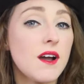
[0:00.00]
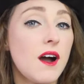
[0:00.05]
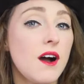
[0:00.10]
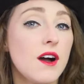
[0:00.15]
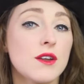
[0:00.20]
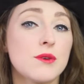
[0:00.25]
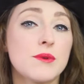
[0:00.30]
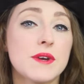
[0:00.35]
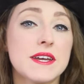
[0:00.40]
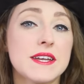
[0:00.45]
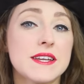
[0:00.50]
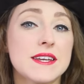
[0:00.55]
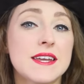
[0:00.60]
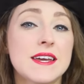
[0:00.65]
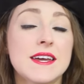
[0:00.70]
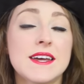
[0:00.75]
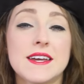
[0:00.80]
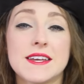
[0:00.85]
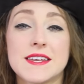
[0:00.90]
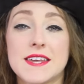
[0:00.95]
Halloween
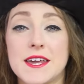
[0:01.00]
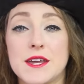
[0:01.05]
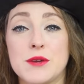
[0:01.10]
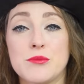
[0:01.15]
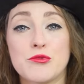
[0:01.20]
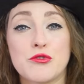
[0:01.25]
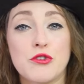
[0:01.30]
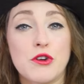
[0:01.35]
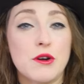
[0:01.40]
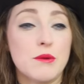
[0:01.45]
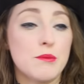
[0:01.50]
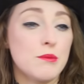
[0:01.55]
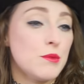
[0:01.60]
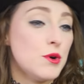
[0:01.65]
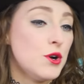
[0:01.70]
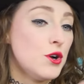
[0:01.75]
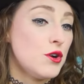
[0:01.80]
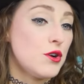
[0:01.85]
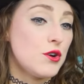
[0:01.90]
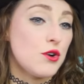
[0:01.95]
came from
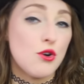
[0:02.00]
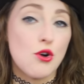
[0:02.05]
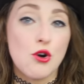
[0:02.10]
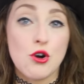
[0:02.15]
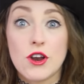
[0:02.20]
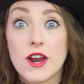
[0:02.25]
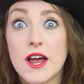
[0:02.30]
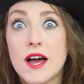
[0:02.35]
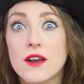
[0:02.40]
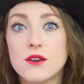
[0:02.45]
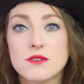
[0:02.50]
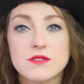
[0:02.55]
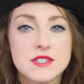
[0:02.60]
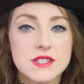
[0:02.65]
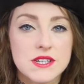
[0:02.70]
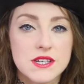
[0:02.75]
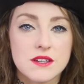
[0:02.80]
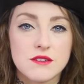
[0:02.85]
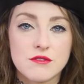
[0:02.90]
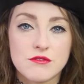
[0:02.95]
All
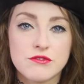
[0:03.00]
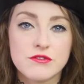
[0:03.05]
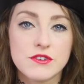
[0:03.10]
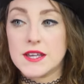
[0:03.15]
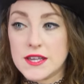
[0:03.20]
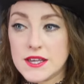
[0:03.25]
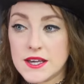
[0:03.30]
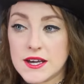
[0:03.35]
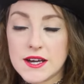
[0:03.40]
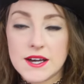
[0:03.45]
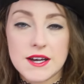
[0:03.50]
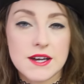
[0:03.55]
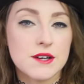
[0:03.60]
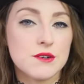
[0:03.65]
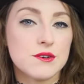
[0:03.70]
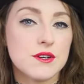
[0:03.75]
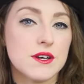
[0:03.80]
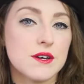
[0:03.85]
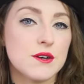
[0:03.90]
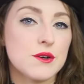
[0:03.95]
Hallows' Eve. Oíche
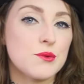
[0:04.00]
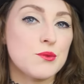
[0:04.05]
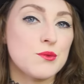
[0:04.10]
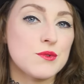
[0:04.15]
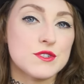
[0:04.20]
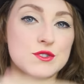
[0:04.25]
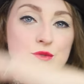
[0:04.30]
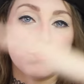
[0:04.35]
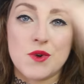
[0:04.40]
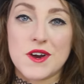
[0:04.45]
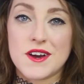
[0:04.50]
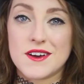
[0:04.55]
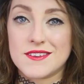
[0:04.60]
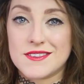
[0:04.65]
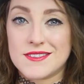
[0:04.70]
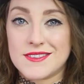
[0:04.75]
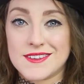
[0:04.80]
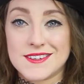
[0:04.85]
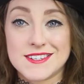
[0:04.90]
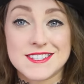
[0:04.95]
Shamhna was where
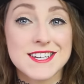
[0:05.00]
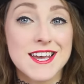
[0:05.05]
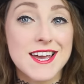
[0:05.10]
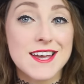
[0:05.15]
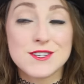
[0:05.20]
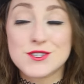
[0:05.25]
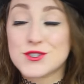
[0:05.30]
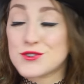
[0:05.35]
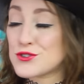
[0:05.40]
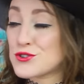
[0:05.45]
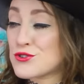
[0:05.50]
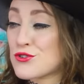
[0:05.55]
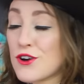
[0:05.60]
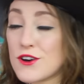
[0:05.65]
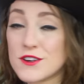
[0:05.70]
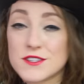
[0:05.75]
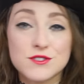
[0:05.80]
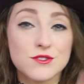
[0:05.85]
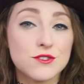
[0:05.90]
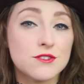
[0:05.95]
the dead could
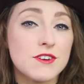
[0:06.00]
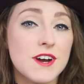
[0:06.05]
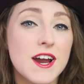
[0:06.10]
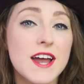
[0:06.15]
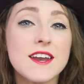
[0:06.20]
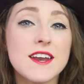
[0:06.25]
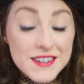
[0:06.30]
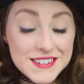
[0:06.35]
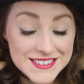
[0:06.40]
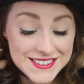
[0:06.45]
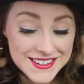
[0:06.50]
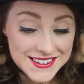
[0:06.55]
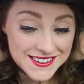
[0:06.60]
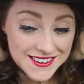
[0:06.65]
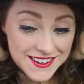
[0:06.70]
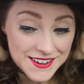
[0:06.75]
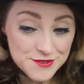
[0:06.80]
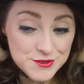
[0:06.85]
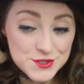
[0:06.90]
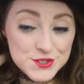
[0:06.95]
cross over,
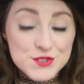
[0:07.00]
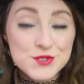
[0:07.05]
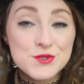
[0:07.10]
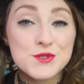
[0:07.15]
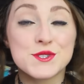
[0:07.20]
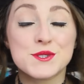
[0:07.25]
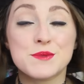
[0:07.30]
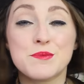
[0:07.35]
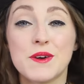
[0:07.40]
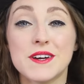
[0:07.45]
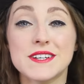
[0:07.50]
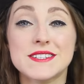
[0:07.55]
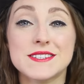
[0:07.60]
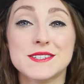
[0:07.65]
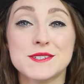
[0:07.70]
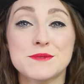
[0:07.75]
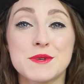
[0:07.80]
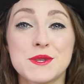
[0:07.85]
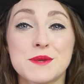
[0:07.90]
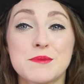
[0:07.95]
honestly, it was so
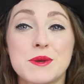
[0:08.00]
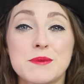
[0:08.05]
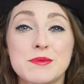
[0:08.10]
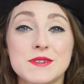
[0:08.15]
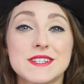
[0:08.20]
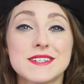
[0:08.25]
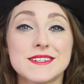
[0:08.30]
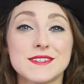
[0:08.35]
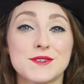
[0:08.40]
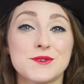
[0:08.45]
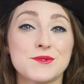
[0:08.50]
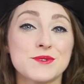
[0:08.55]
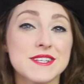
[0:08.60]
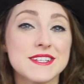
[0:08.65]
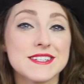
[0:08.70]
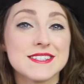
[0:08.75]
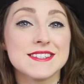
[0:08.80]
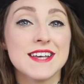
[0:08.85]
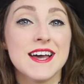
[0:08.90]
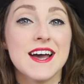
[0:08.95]
surprising to me that people didn't know
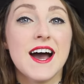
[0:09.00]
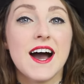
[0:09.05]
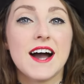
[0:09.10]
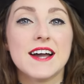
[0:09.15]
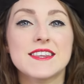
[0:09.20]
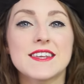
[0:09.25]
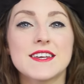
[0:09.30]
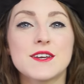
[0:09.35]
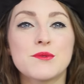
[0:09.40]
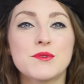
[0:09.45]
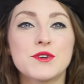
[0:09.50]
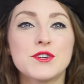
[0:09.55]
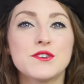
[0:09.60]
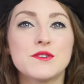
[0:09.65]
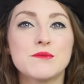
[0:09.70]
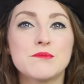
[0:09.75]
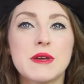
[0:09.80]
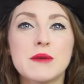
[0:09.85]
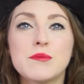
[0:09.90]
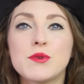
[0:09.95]
this. I think
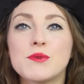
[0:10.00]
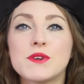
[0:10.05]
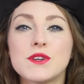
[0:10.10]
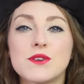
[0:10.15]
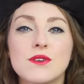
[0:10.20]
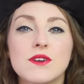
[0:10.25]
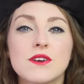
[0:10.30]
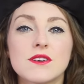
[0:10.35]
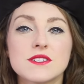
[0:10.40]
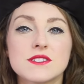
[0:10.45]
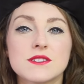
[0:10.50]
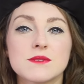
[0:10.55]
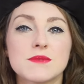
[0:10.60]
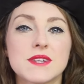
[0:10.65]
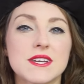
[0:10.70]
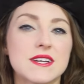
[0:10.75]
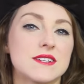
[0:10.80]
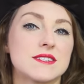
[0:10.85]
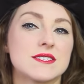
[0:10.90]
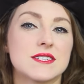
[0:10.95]
when maybe when you learn
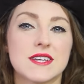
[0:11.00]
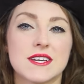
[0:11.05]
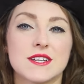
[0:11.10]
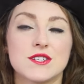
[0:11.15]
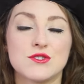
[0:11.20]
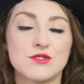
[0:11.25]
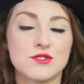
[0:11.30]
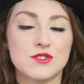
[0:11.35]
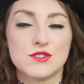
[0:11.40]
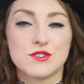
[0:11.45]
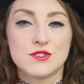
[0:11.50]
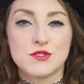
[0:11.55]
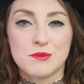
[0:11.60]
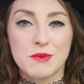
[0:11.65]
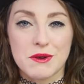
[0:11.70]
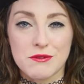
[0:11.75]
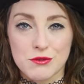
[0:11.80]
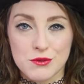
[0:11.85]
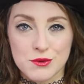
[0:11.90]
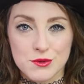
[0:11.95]
something as a kid, you just
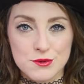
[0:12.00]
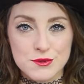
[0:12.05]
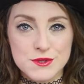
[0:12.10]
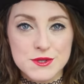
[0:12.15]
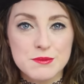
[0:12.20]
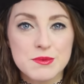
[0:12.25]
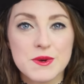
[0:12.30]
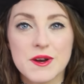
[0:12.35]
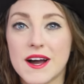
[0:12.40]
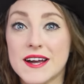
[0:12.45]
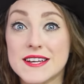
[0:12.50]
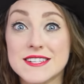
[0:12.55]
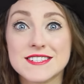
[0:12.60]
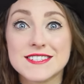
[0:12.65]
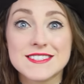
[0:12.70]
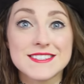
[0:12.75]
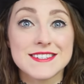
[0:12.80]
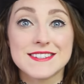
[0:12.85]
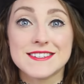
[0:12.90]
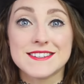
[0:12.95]
assume everyone knows it, but I
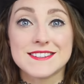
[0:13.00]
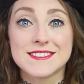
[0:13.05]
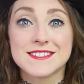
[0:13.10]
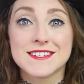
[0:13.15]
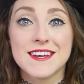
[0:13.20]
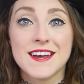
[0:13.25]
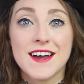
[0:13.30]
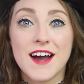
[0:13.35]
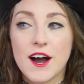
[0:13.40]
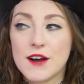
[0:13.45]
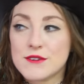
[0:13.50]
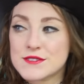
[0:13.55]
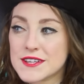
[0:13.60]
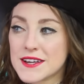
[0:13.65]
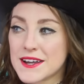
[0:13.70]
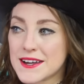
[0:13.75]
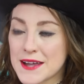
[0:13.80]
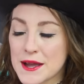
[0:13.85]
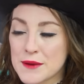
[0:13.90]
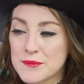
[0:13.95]
just didn't. I was
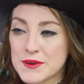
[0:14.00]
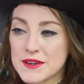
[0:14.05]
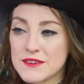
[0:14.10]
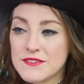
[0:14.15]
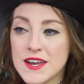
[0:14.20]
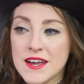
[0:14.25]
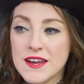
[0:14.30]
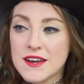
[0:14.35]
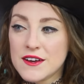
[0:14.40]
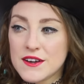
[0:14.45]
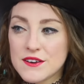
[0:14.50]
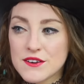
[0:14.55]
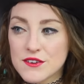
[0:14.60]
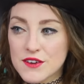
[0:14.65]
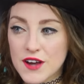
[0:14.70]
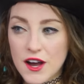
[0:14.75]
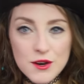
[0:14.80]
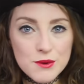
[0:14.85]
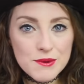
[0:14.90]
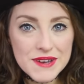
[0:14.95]
like, I can't believe
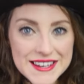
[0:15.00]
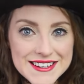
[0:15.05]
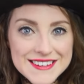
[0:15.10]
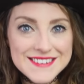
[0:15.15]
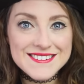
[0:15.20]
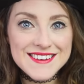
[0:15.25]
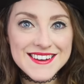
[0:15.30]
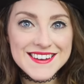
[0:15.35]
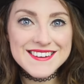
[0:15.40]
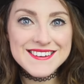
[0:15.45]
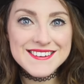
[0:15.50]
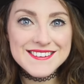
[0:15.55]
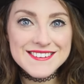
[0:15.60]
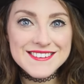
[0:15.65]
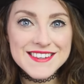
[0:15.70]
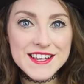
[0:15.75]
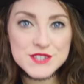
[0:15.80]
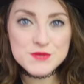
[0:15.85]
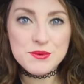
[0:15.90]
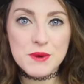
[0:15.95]
Halloween. Like,
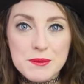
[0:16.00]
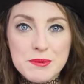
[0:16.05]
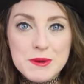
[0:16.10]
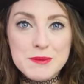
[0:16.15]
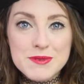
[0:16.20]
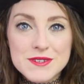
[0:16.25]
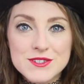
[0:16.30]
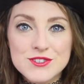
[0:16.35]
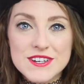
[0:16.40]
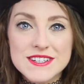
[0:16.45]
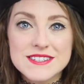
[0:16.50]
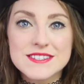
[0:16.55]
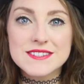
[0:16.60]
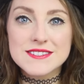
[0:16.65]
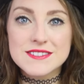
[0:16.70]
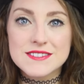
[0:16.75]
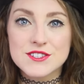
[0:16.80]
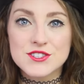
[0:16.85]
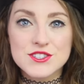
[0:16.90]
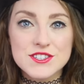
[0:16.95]
that's why people dress
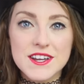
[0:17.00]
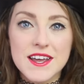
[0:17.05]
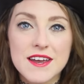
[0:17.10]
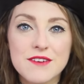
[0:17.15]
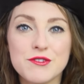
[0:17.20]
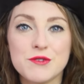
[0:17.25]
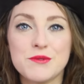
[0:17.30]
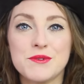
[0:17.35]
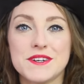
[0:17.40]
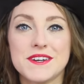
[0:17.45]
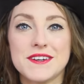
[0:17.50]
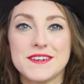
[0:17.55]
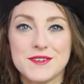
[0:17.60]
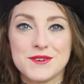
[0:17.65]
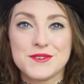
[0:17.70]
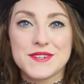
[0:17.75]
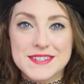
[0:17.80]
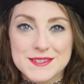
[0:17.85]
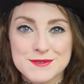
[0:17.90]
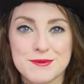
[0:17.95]
as. Doesn't everyone not
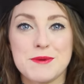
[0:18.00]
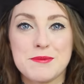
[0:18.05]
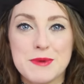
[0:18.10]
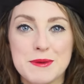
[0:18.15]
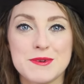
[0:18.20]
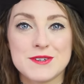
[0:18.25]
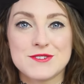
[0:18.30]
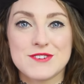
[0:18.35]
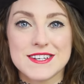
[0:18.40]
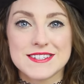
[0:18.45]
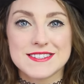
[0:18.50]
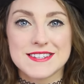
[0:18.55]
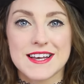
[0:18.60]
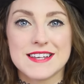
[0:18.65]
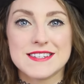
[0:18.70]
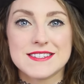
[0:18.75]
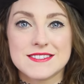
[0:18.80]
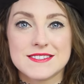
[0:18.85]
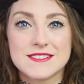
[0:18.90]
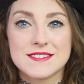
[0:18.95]
know that's why people dress
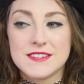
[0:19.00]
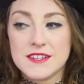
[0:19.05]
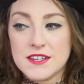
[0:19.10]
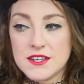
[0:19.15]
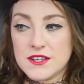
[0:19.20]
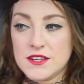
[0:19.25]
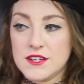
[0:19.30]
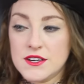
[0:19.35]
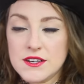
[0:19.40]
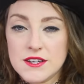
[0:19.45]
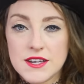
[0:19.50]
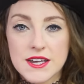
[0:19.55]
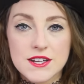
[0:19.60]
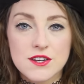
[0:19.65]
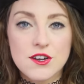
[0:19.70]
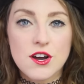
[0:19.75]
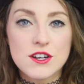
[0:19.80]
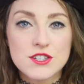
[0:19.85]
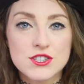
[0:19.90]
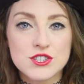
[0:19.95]
as
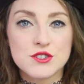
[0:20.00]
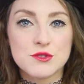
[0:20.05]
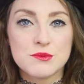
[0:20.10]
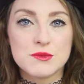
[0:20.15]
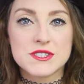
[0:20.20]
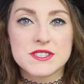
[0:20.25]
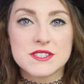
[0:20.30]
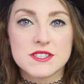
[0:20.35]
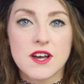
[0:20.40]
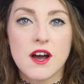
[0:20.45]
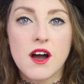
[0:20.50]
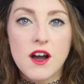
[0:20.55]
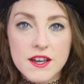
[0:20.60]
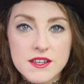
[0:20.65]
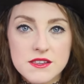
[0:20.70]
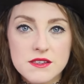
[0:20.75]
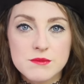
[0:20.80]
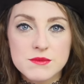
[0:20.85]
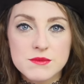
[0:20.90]
in costume, is to hide